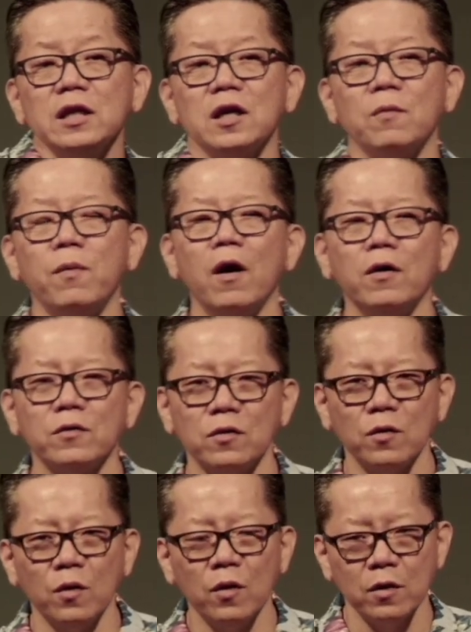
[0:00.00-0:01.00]
upon the
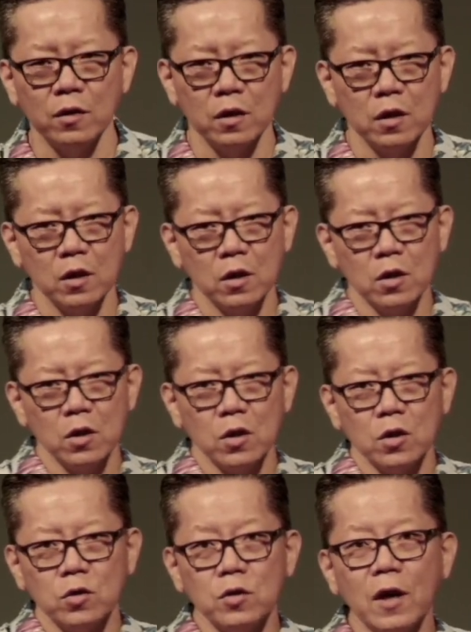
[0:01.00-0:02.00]
Lord.
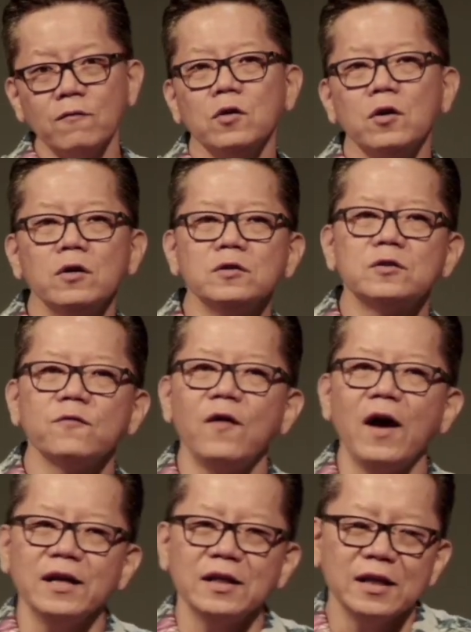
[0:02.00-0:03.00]
You have learned to
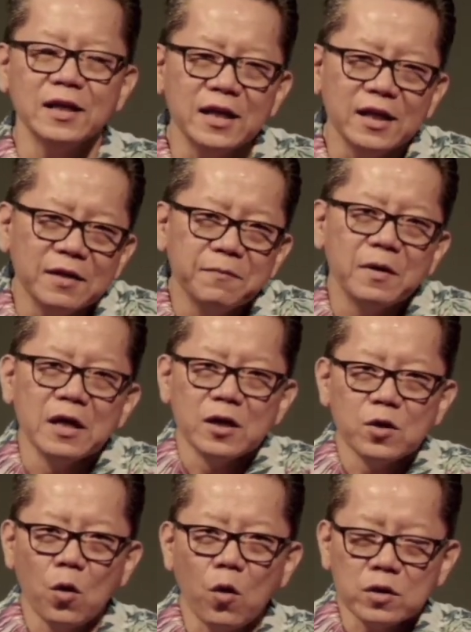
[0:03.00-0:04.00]
find in Him
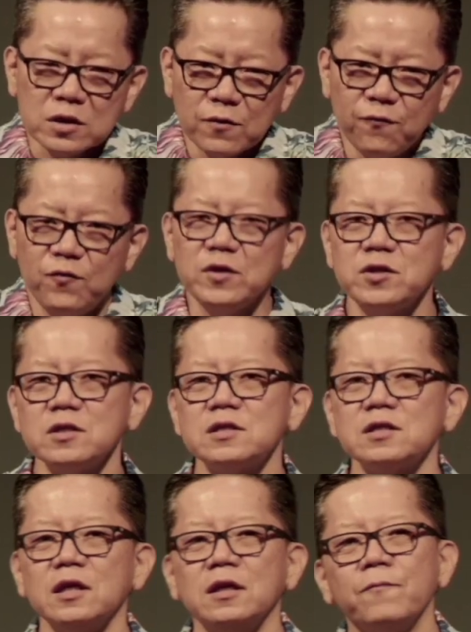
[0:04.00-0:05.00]
your
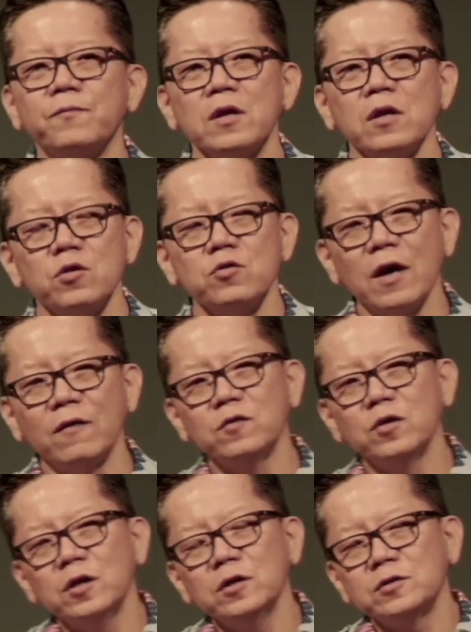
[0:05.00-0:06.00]
sufficiency. You have
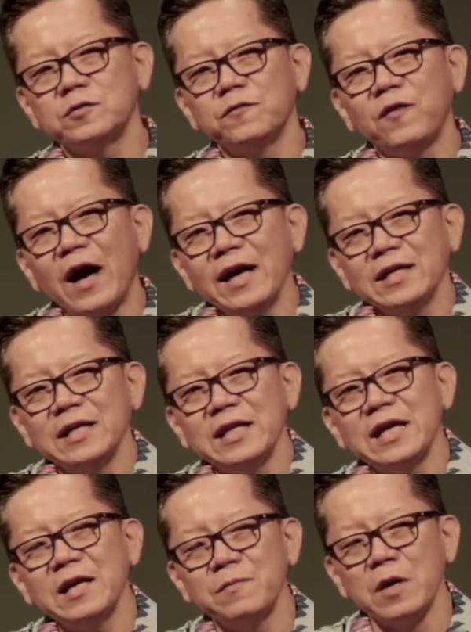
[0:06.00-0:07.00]
learned to find in
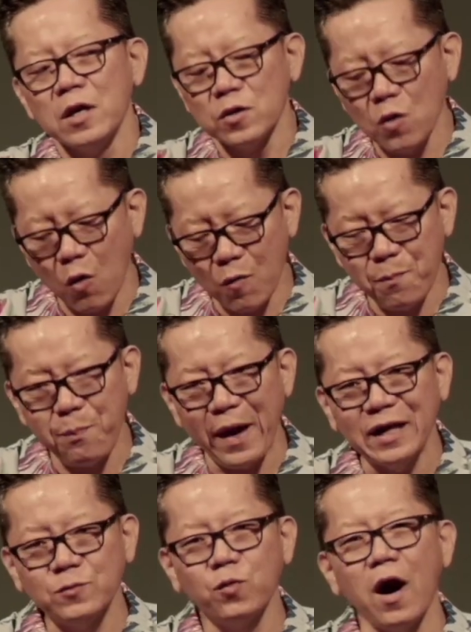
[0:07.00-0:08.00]
Him your
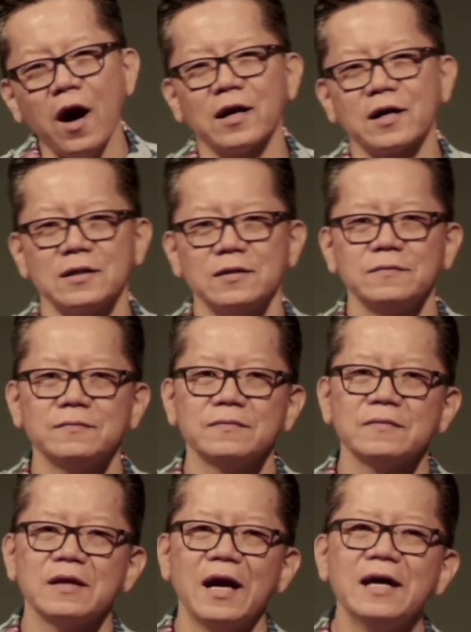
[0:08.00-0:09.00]
bedrock.
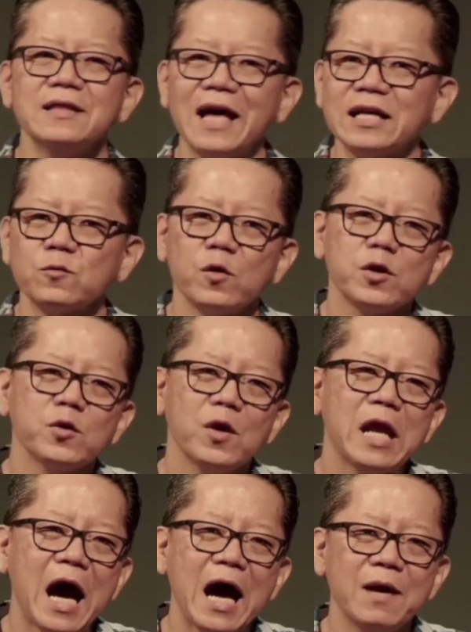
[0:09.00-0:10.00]
And that's where you
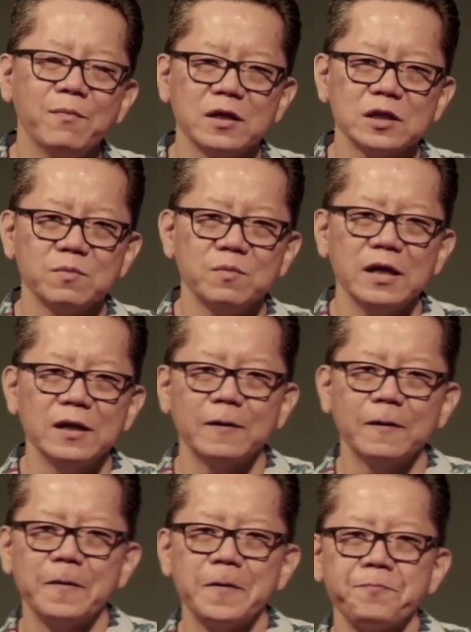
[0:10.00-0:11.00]
and I must meet.
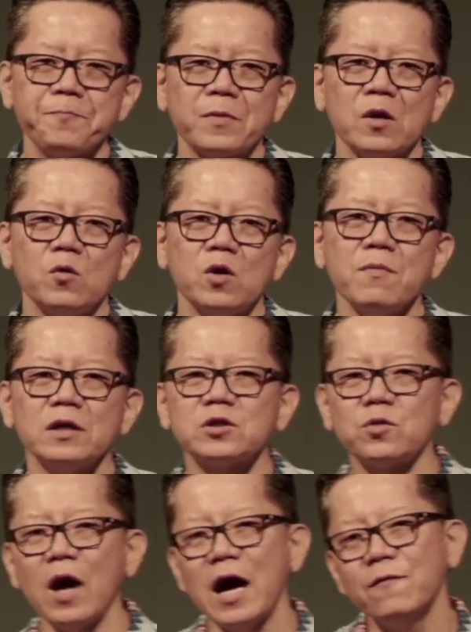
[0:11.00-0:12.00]
We must
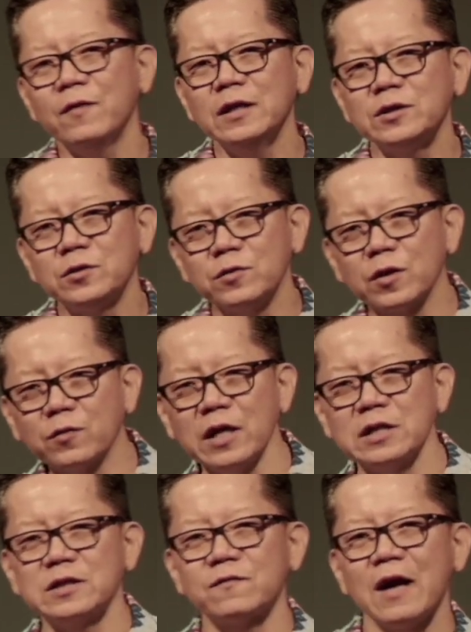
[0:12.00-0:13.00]
drive into the
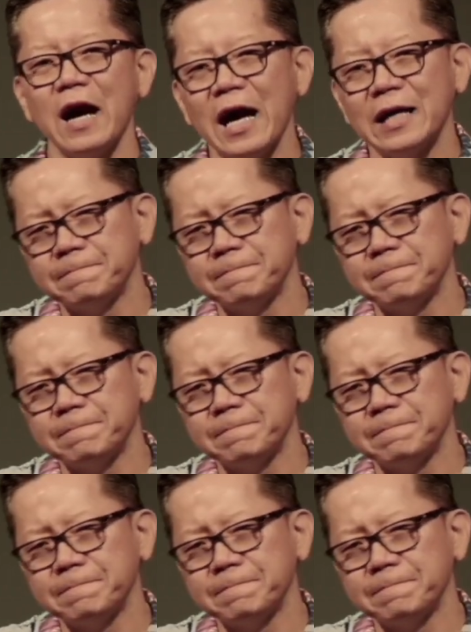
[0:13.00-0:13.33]
grace of God